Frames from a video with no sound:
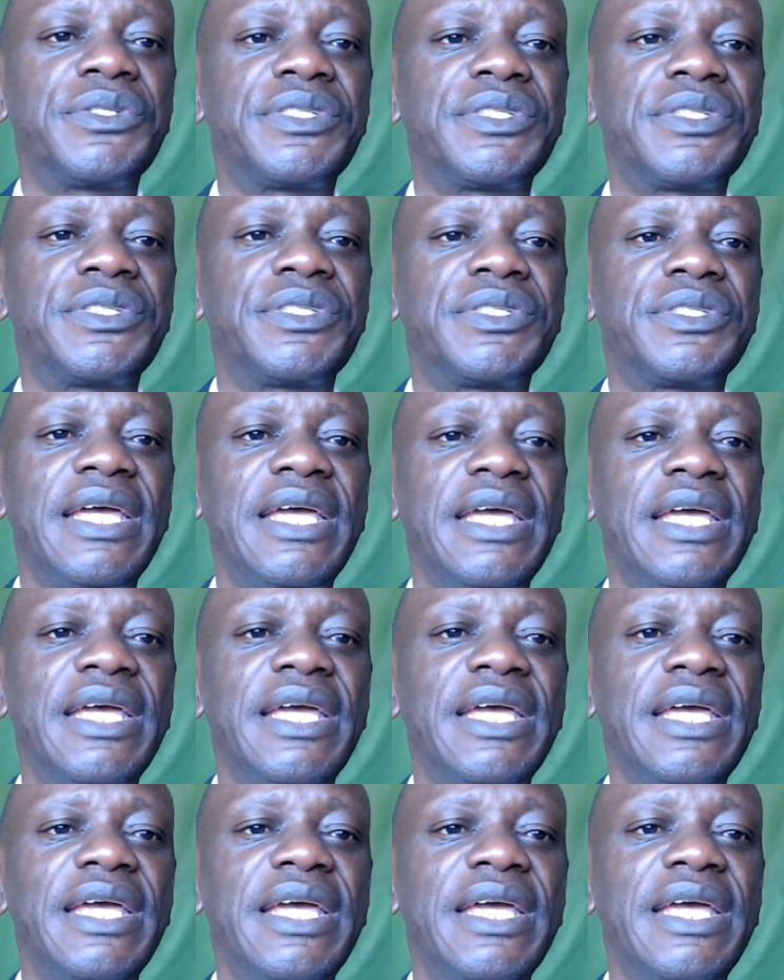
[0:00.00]
The fruit
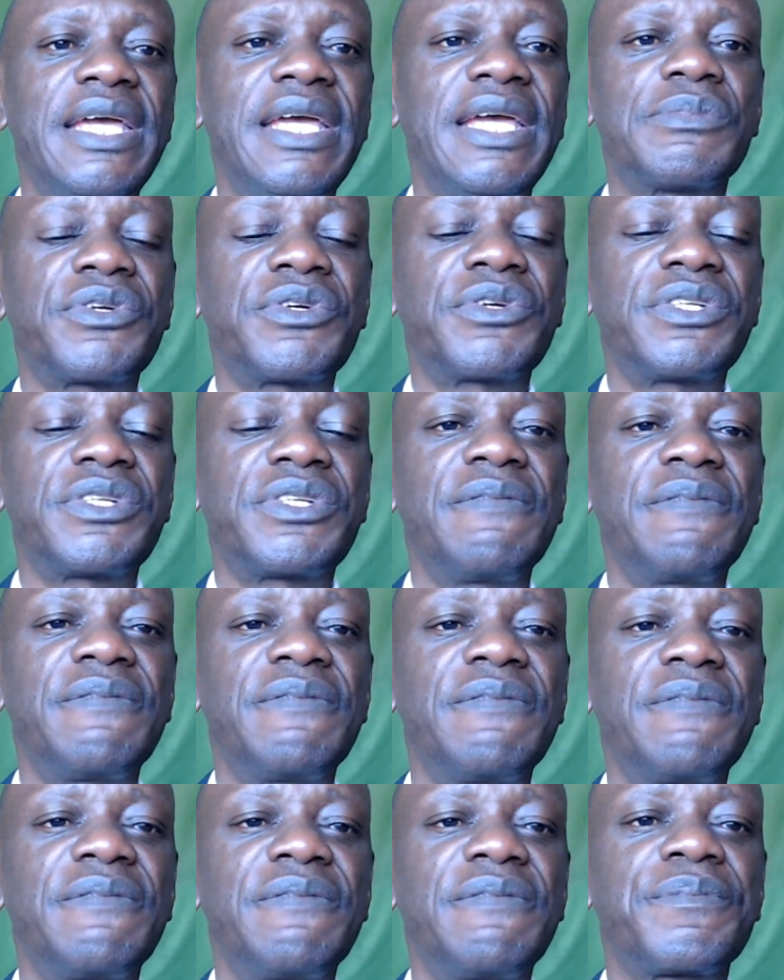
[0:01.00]
alone will give you
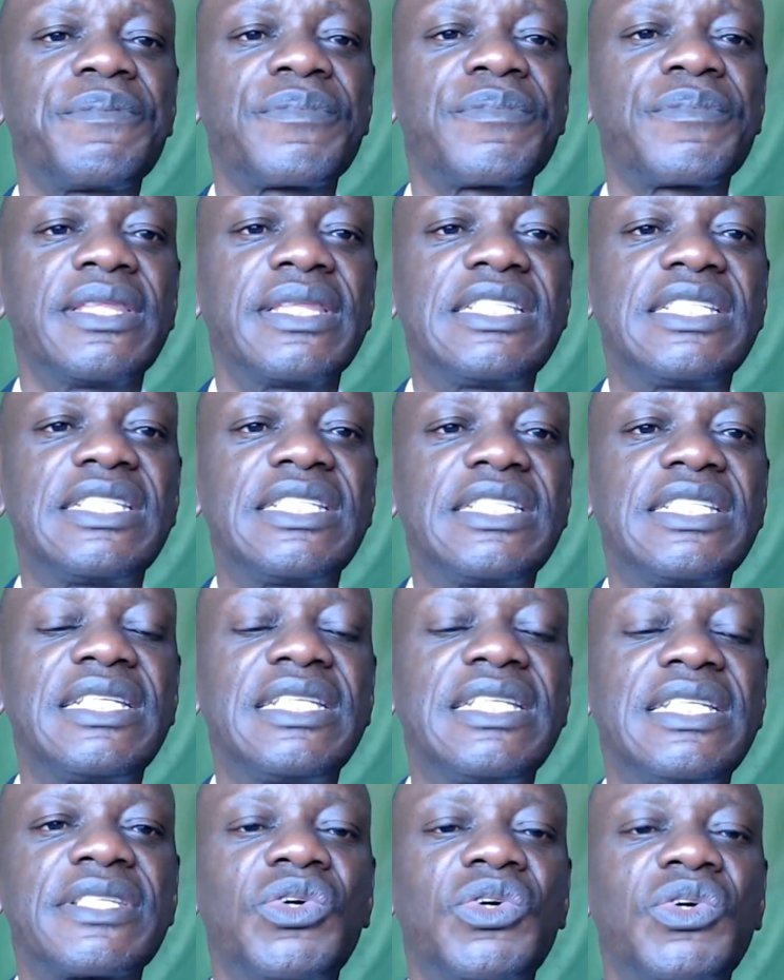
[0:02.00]
about 8
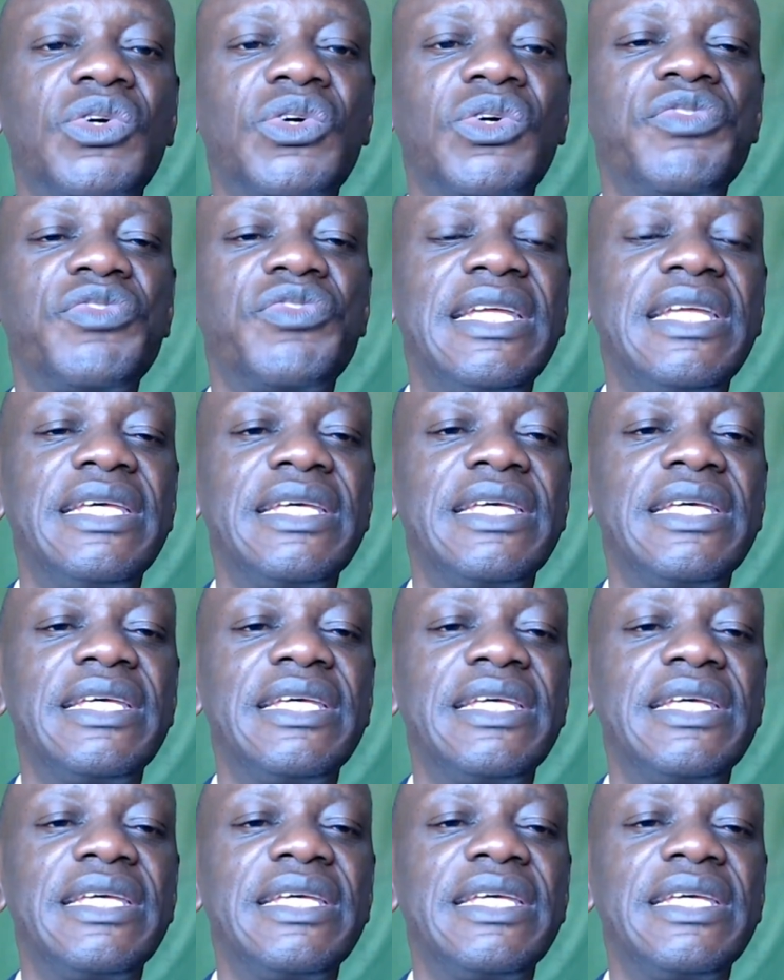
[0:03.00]
grams of protein.